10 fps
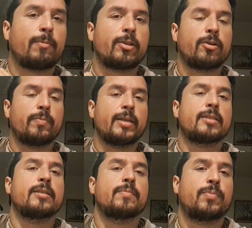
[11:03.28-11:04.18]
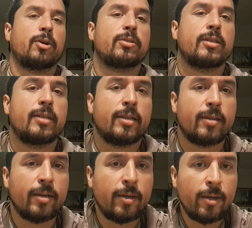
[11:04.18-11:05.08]
about the unmixing process,
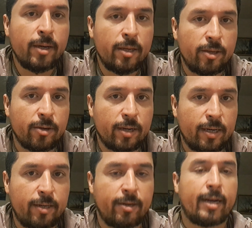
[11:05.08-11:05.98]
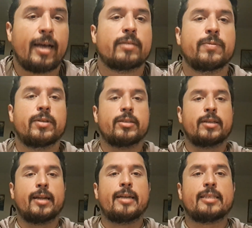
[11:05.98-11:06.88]
then you can ask me. There's
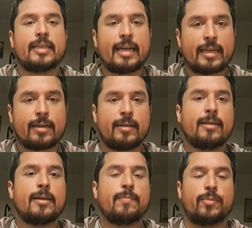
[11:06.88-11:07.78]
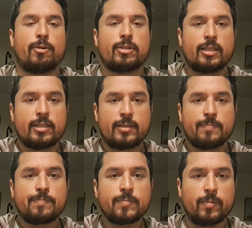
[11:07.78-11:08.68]
an energetic process
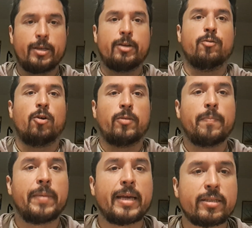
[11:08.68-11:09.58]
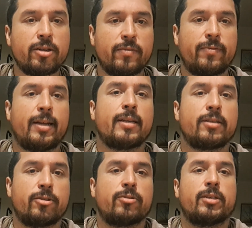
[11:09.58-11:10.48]
where you unmix your
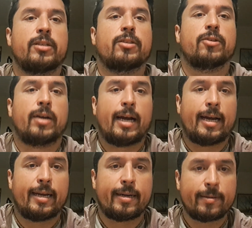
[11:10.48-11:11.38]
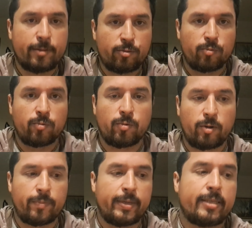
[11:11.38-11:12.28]
feelings using your anger to
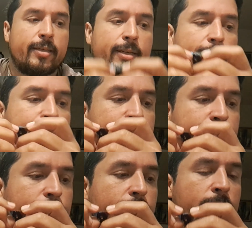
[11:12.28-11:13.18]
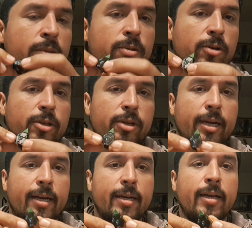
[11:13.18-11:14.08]
unmix it. So you
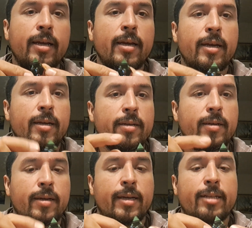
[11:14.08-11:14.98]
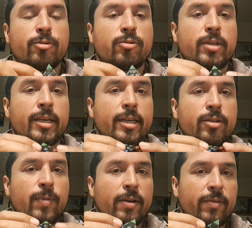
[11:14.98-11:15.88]
can get to see
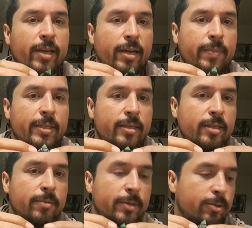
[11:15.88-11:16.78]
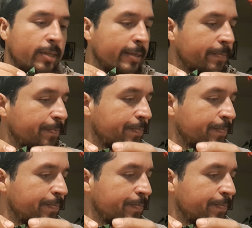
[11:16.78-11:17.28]
each one of the elements individually.